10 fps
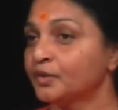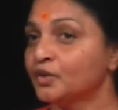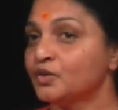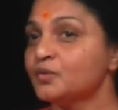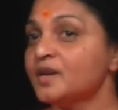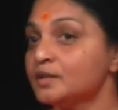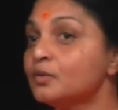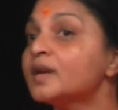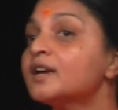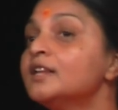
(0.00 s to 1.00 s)
So I said,
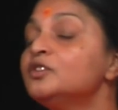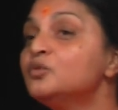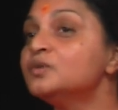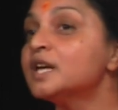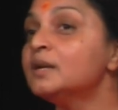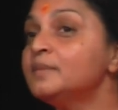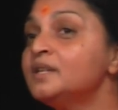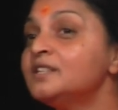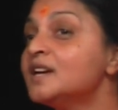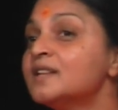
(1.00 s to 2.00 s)
okay, can you tell me
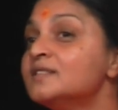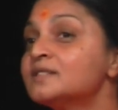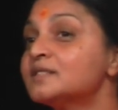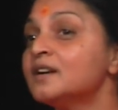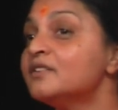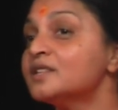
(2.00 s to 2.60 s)
the entire